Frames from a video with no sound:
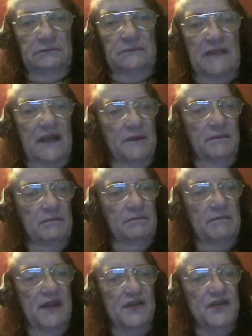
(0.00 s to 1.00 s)
It
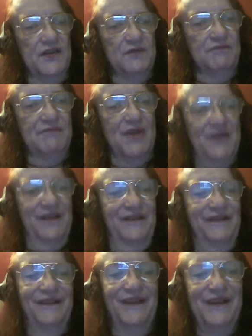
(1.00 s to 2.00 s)
makes
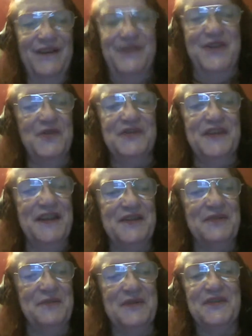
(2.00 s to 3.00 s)
no
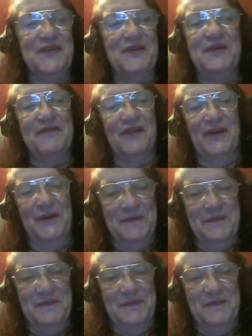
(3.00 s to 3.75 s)
sense whatsoever.